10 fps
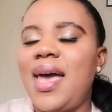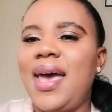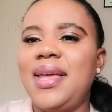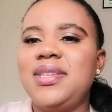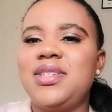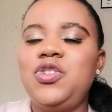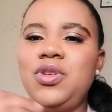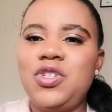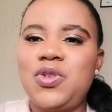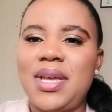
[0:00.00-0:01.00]
And you
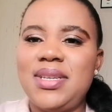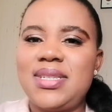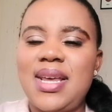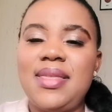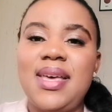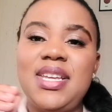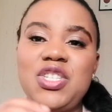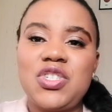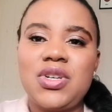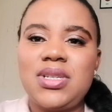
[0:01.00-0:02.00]
need to understand that in
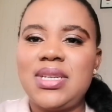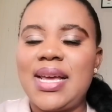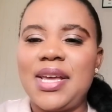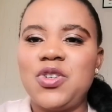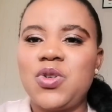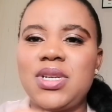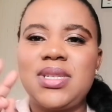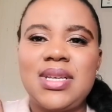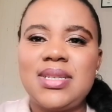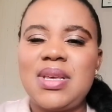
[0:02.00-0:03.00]
certain countries,
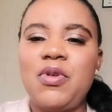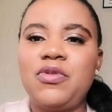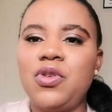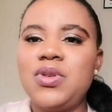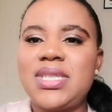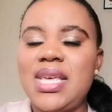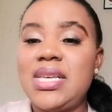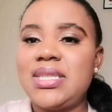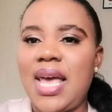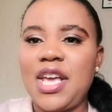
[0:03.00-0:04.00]
some of those
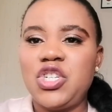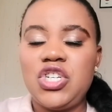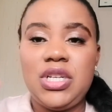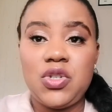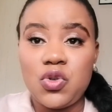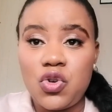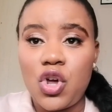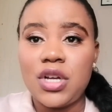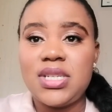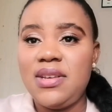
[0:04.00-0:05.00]
things actually do
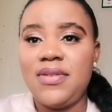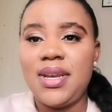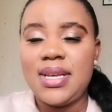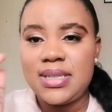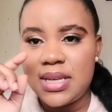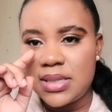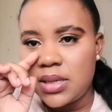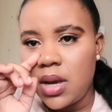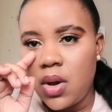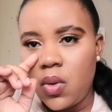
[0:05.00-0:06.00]
not even exist,
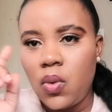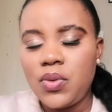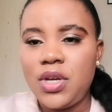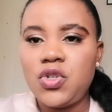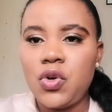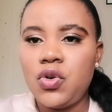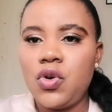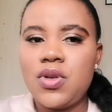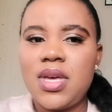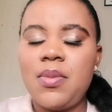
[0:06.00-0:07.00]
or they don't
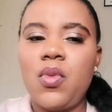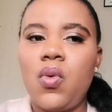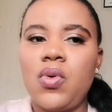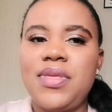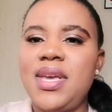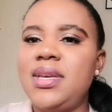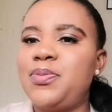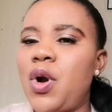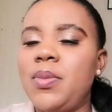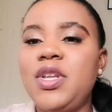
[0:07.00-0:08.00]
know them, or they're
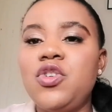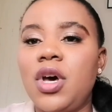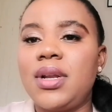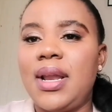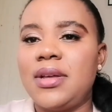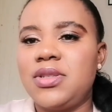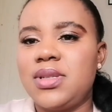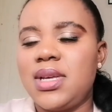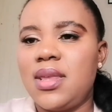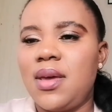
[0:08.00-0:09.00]
probably not allowed to
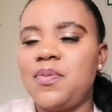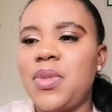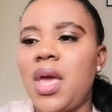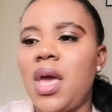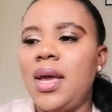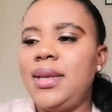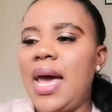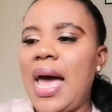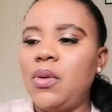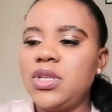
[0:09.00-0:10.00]
say them.
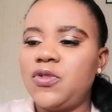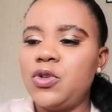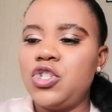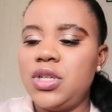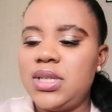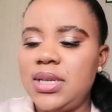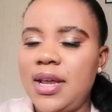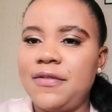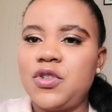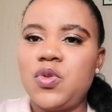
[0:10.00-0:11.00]
Now, I was fortunate
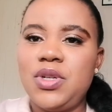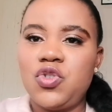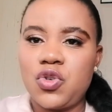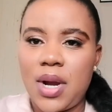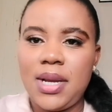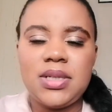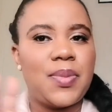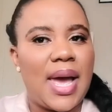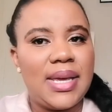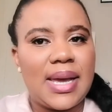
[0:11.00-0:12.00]
enough to be trained
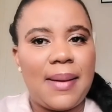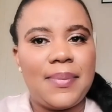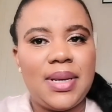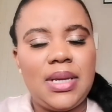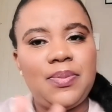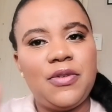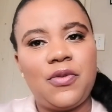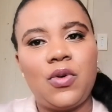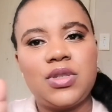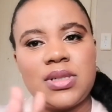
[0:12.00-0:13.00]
by a company
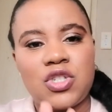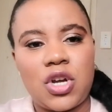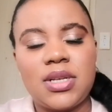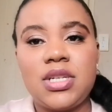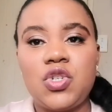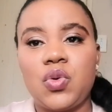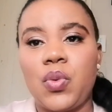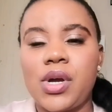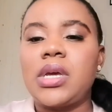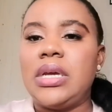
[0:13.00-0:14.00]
before starting to
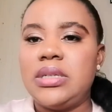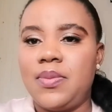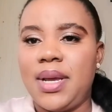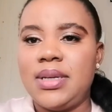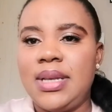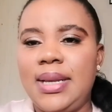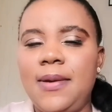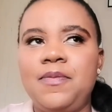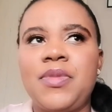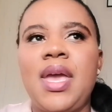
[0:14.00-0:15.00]
work
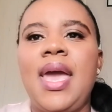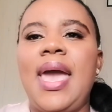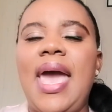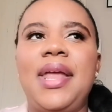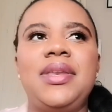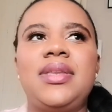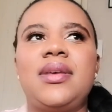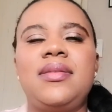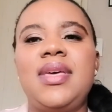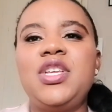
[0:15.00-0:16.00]
independently, and
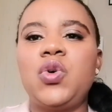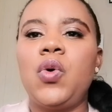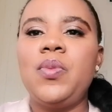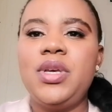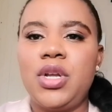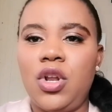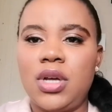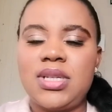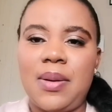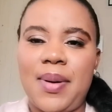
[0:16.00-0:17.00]
they taught me a
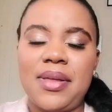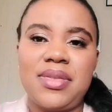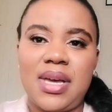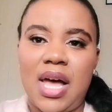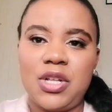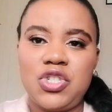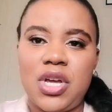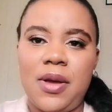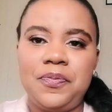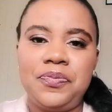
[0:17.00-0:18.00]
lot about the
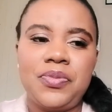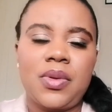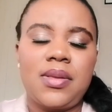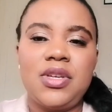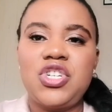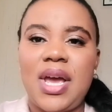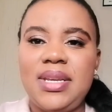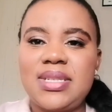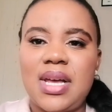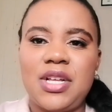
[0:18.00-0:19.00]
culture, the
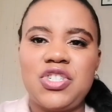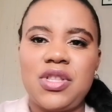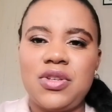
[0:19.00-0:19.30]
Chinese culture.